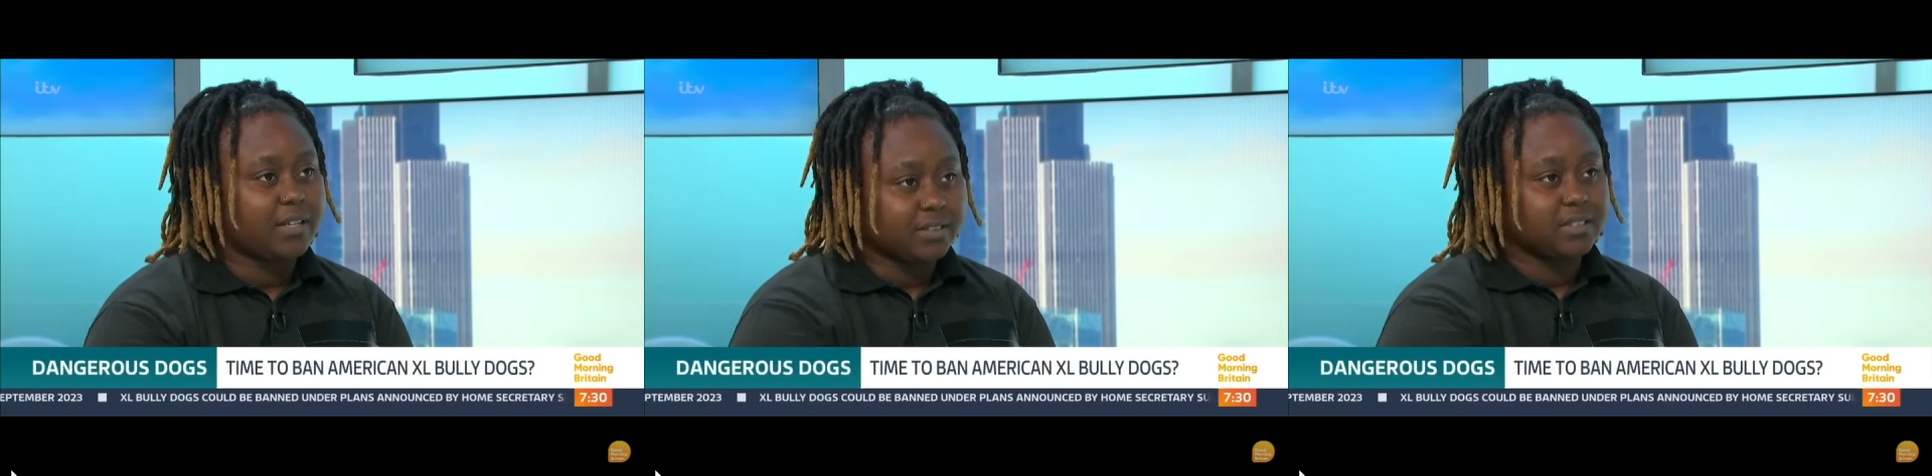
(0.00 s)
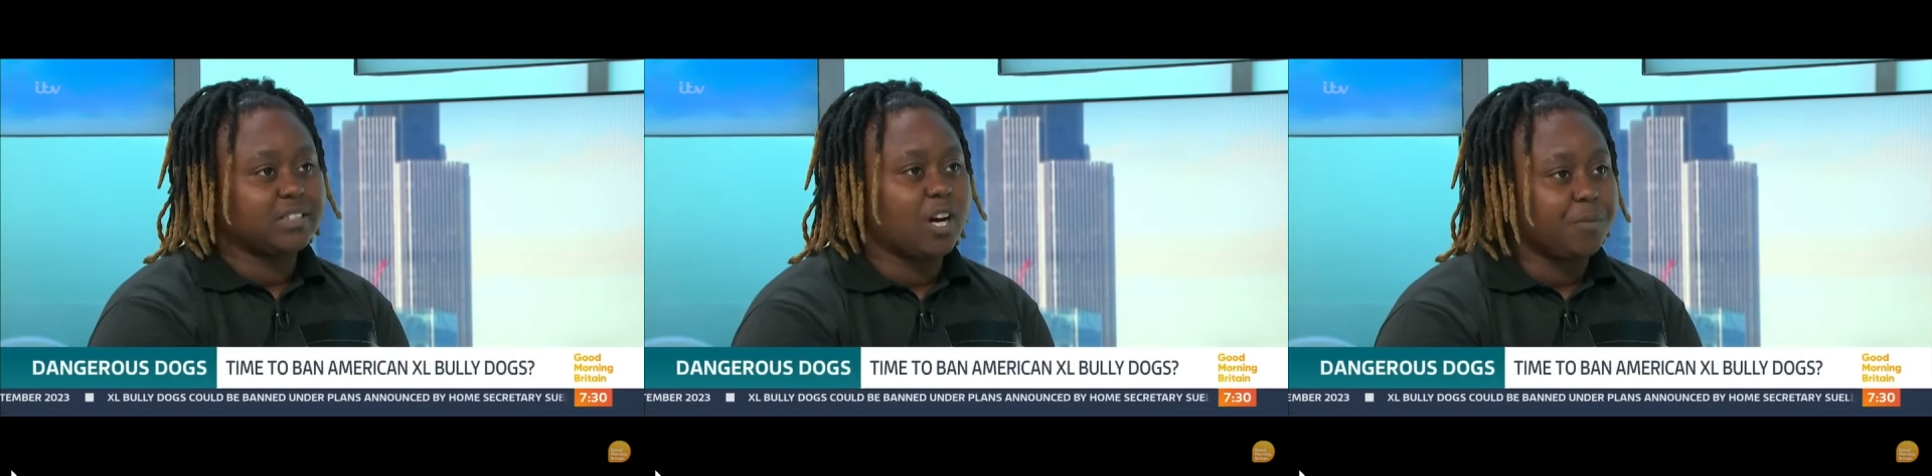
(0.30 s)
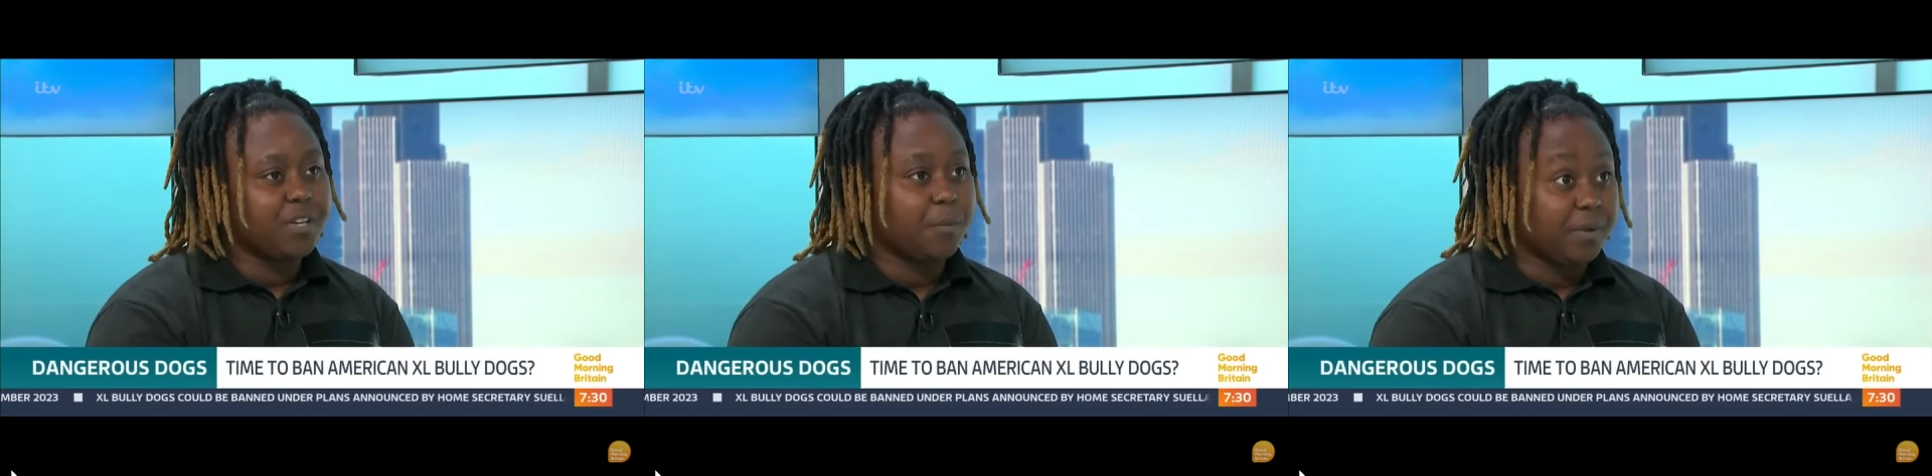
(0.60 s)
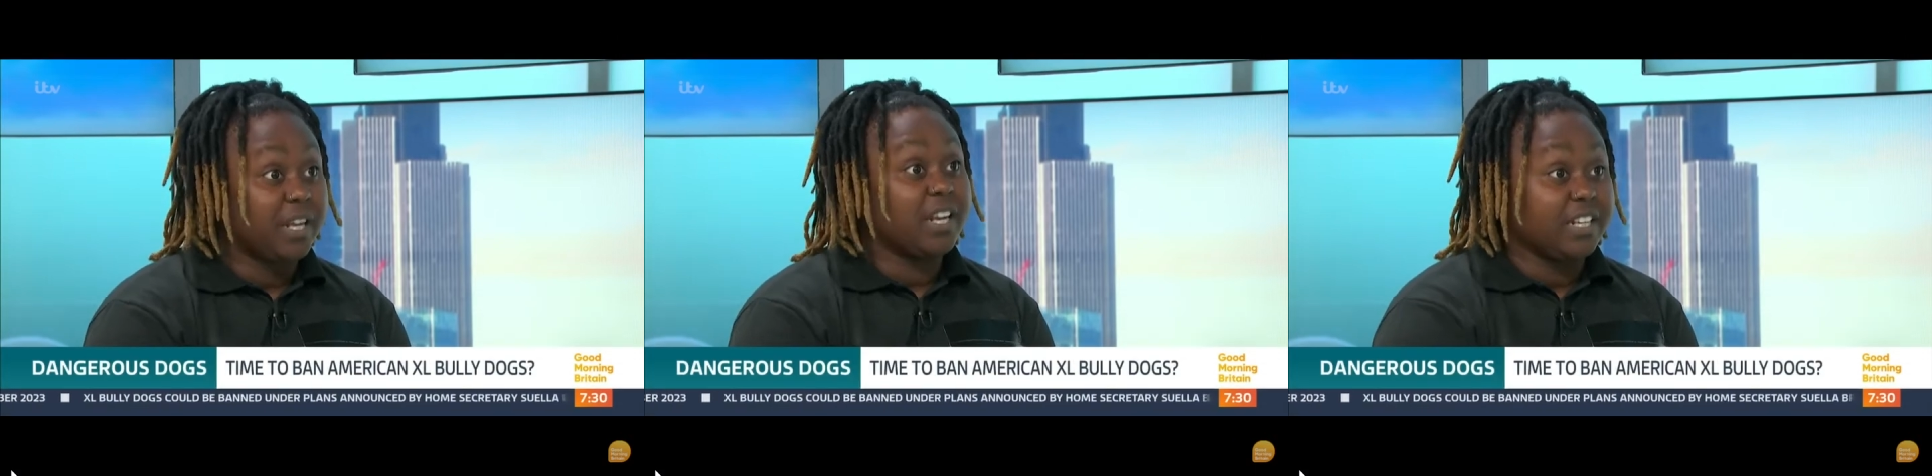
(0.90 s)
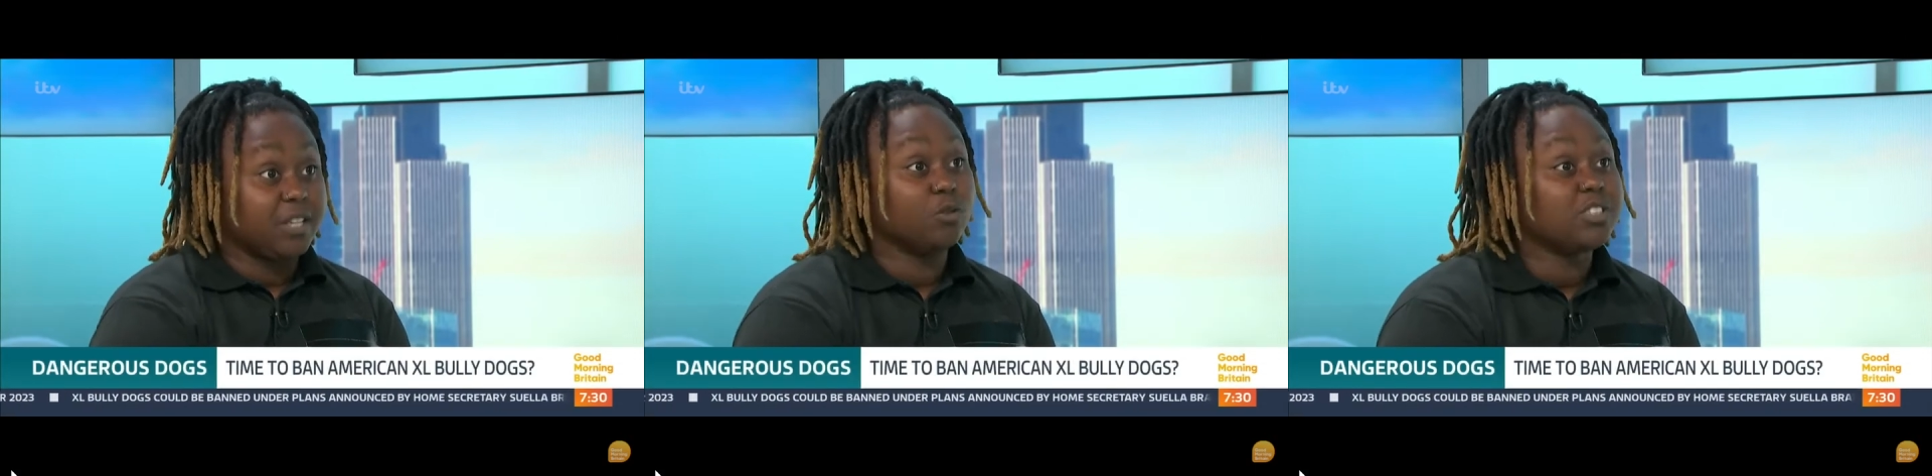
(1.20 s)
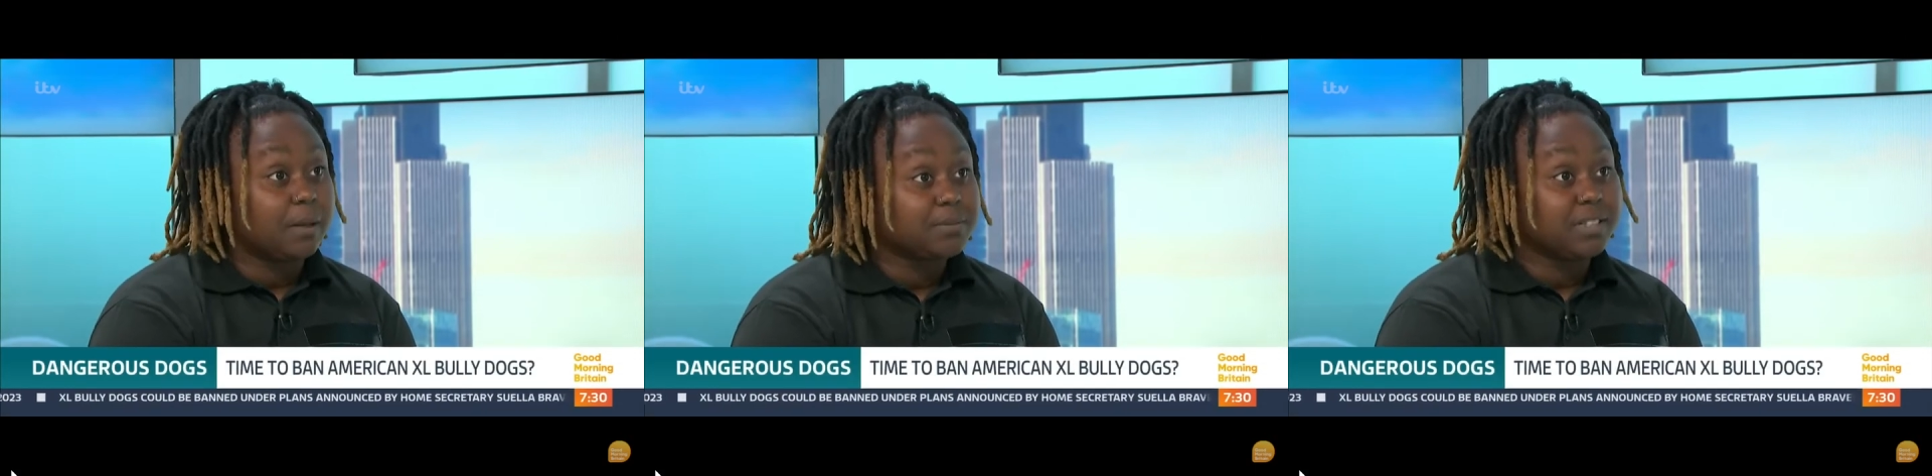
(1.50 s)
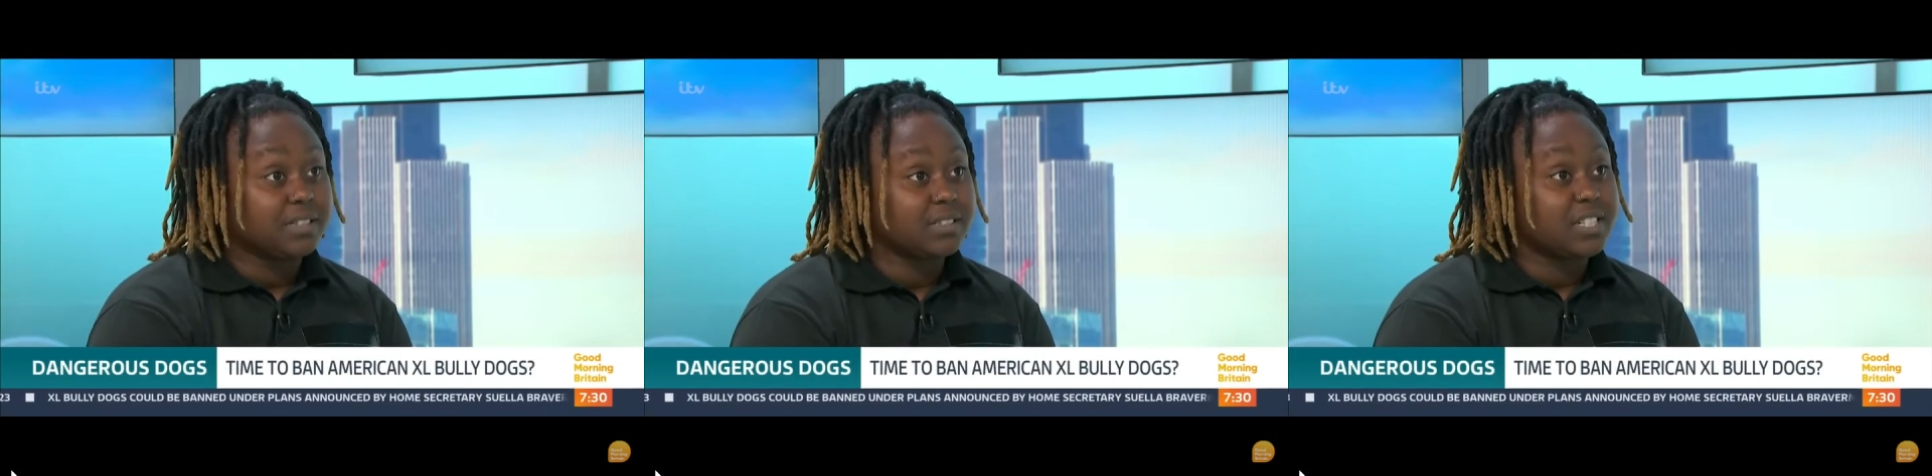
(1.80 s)
Because it's now becoming an illegal
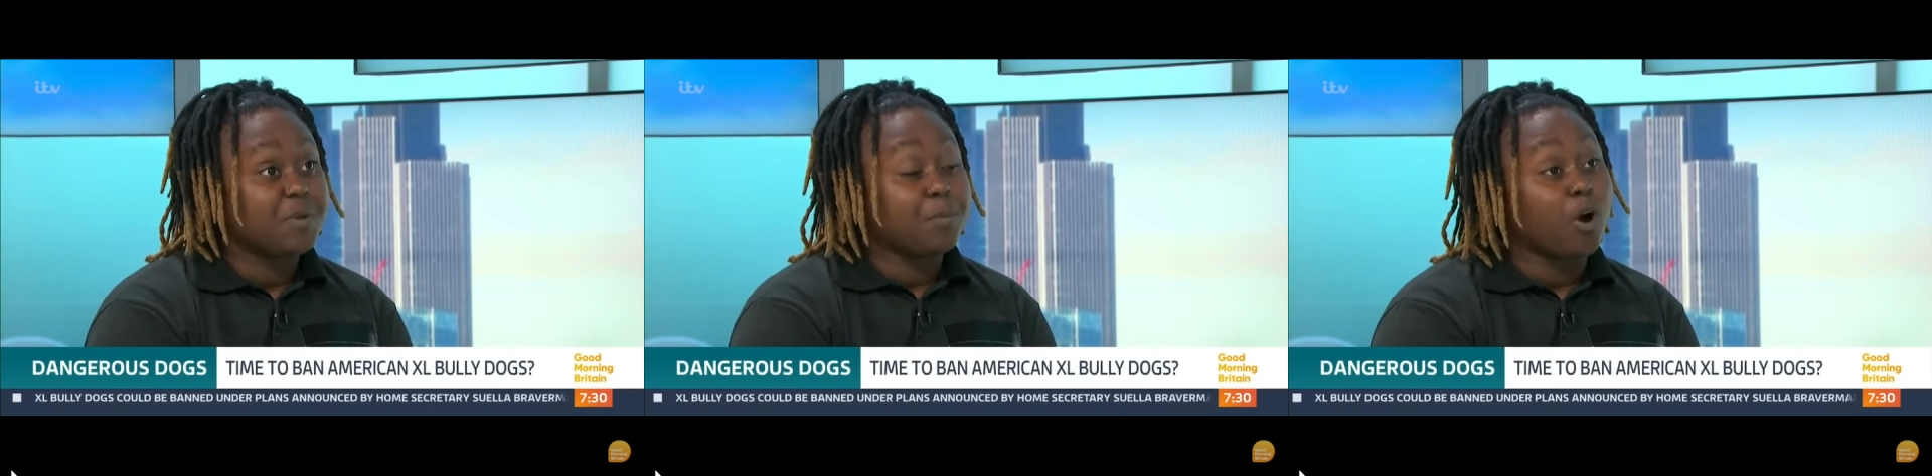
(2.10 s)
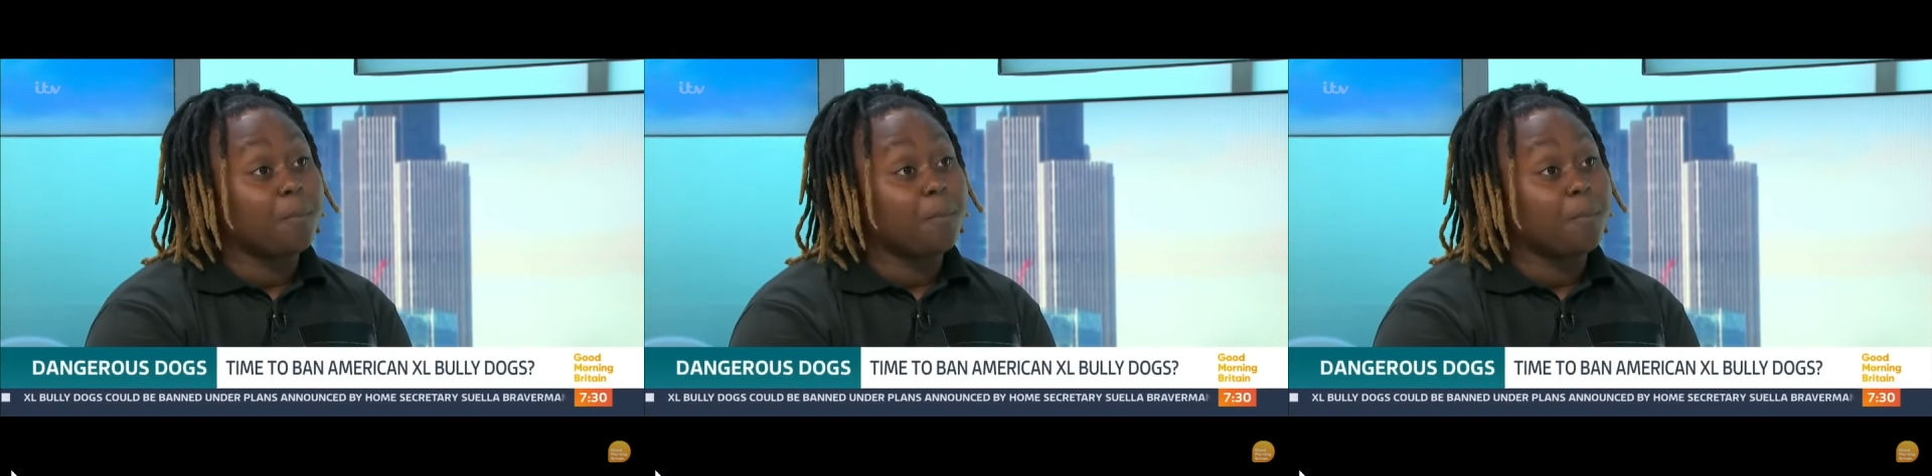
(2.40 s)
substance because people